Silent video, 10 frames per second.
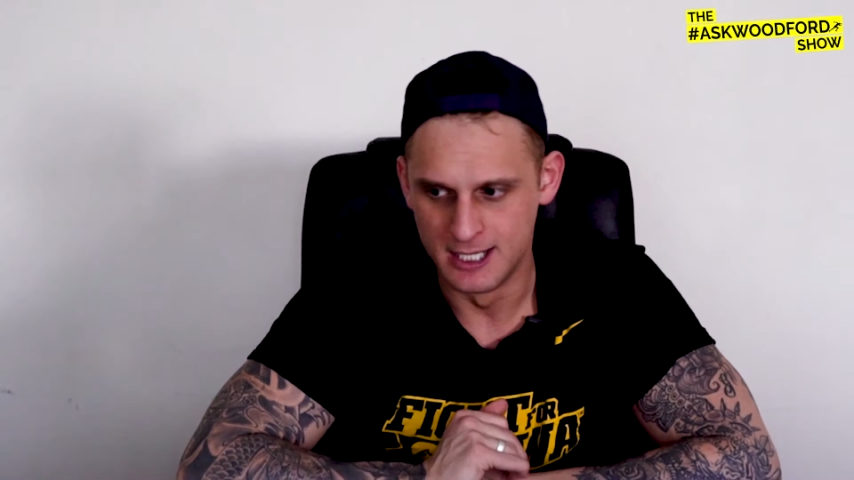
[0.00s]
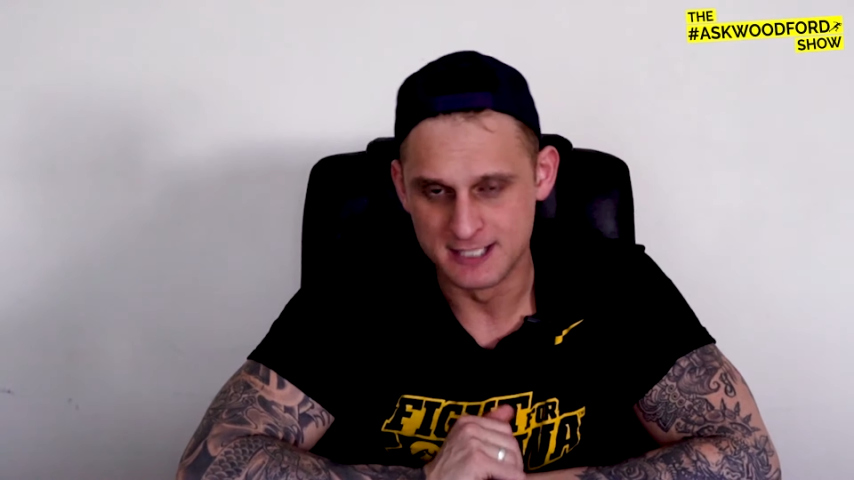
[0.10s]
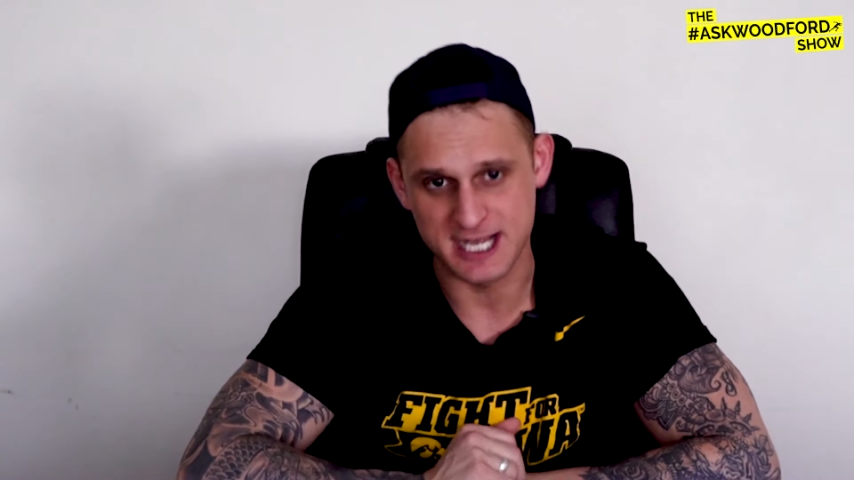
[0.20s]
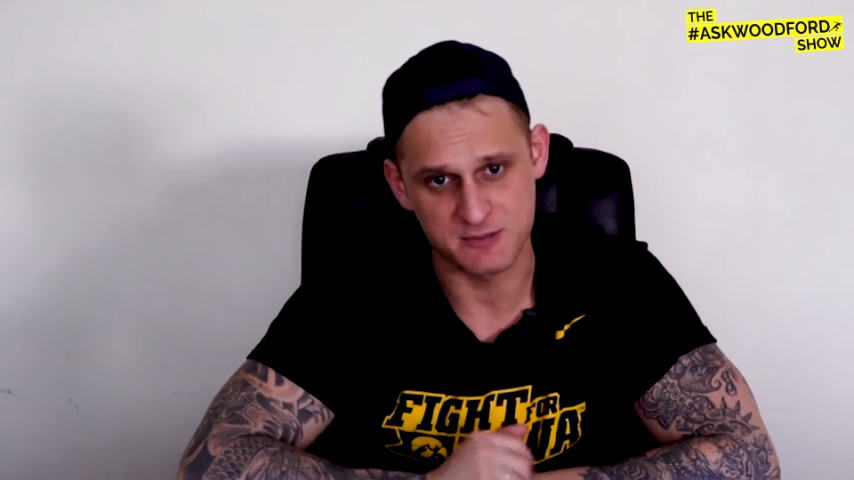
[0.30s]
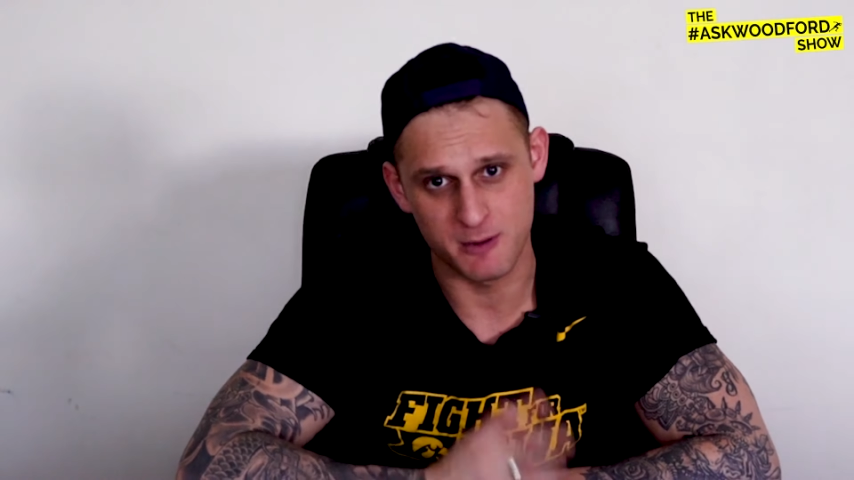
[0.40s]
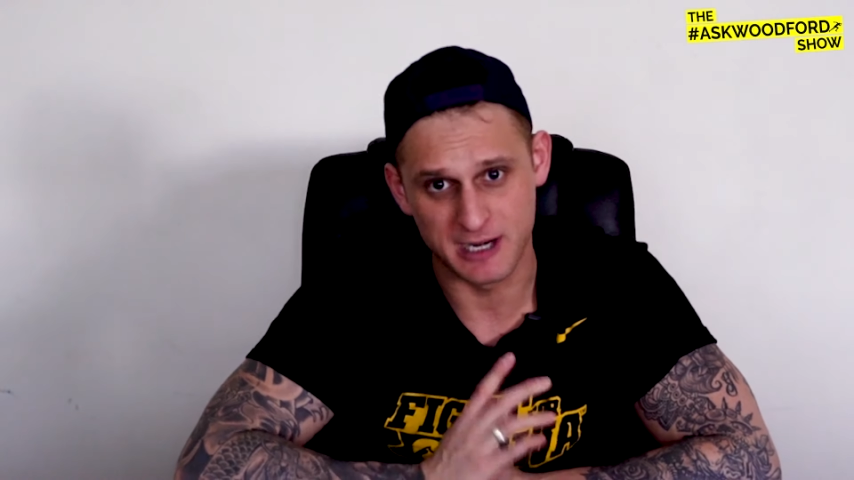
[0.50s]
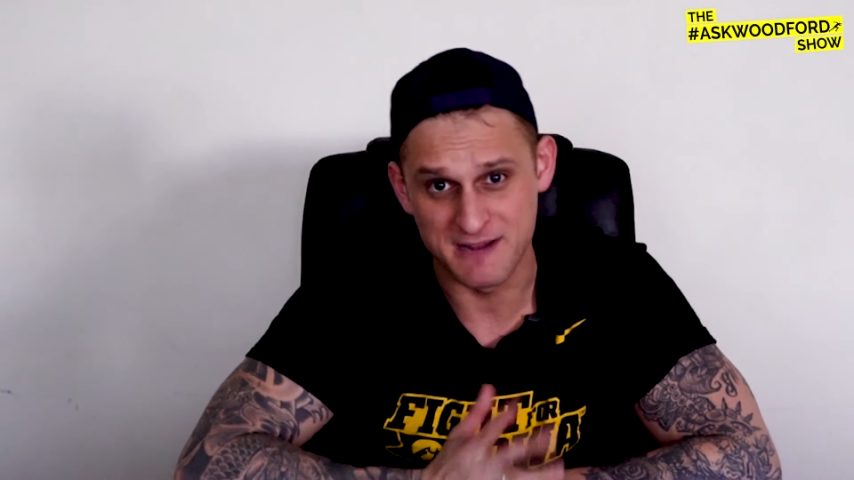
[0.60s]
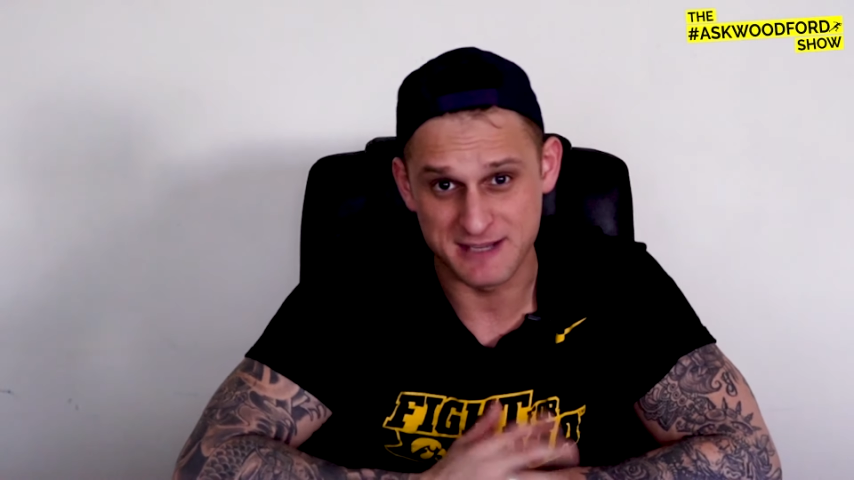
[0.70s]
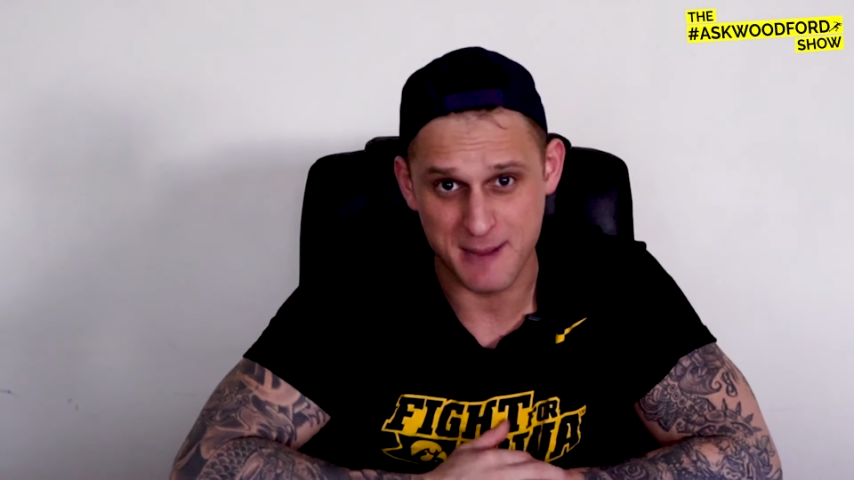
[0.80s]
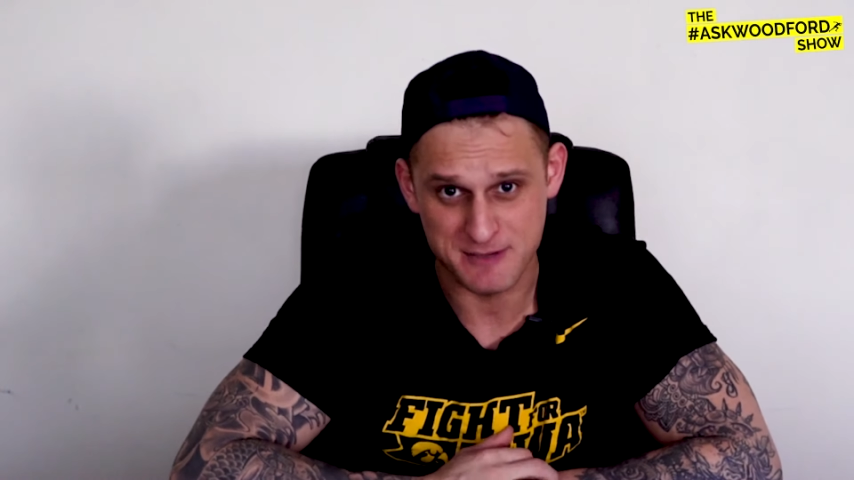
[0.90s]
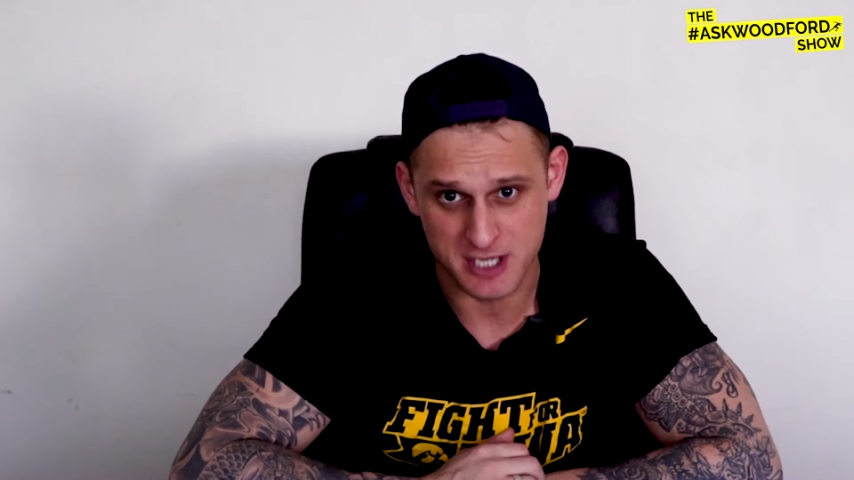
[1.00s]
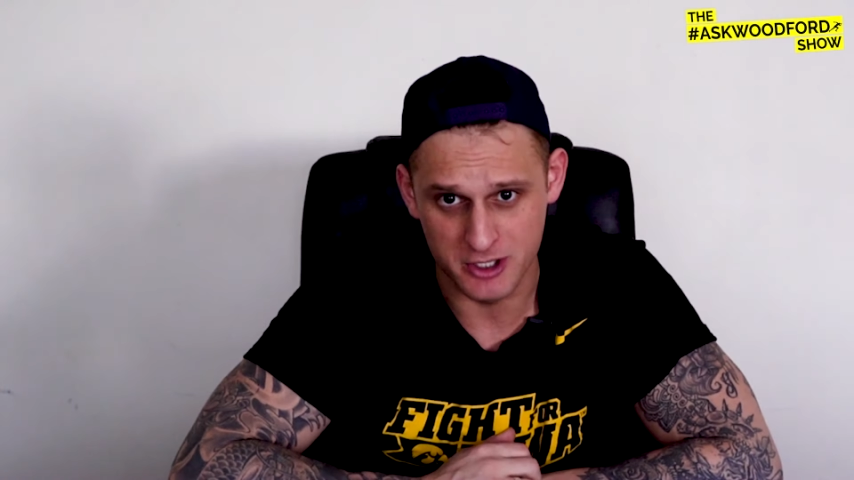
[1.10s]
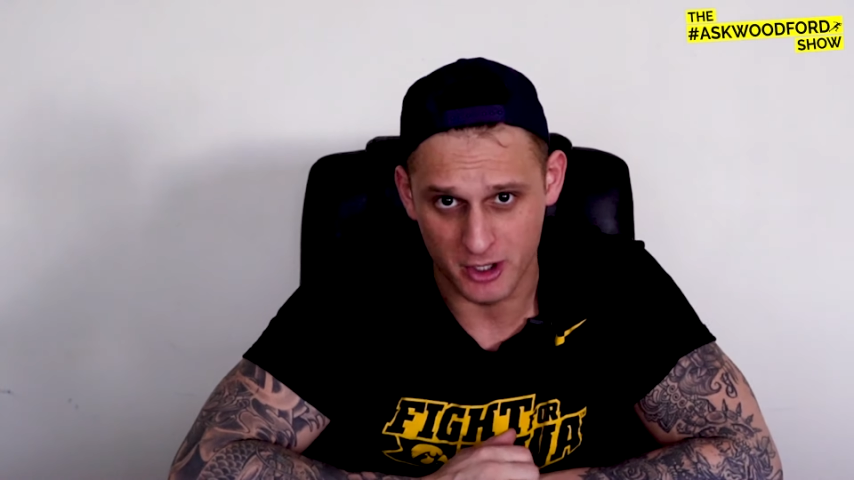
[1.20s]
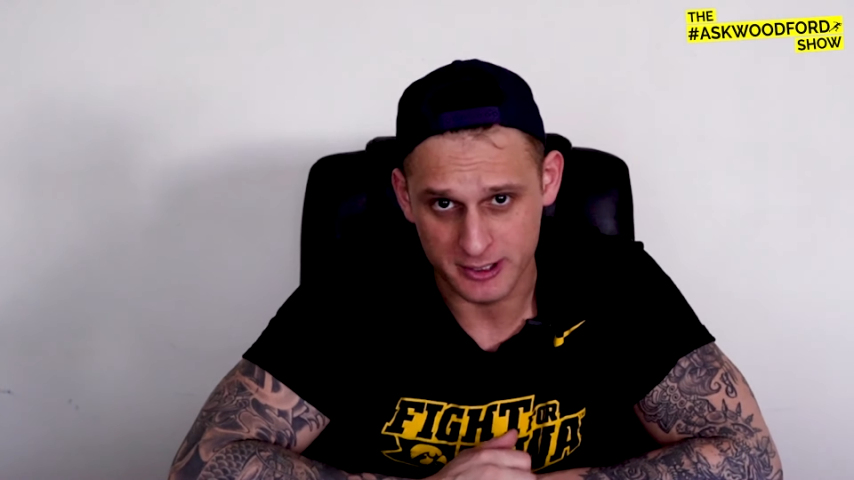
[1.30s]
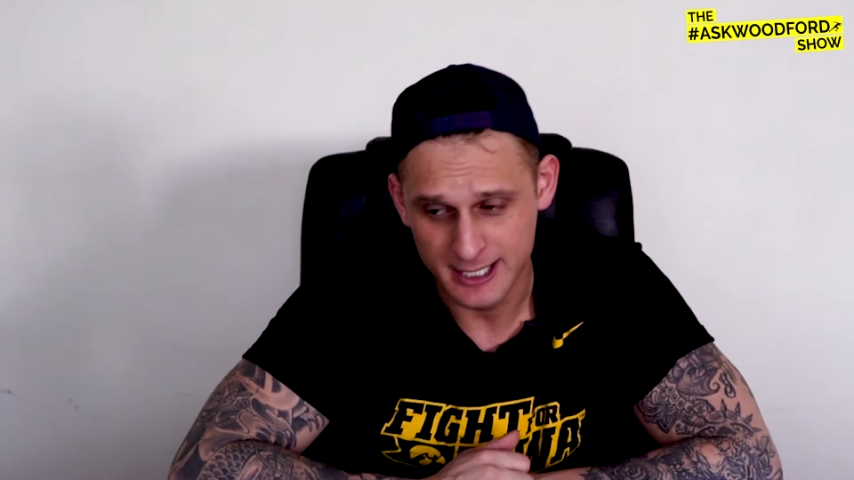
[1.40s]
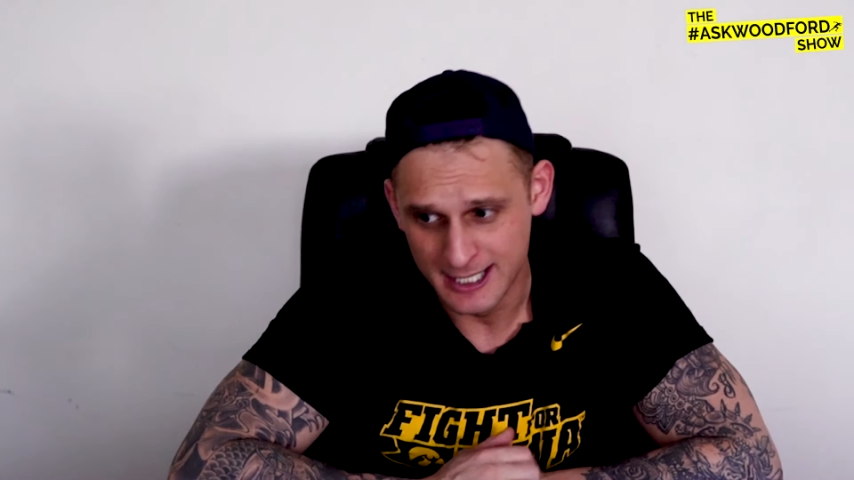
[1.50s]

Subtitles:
So that's what I'm gonna leave the episode on.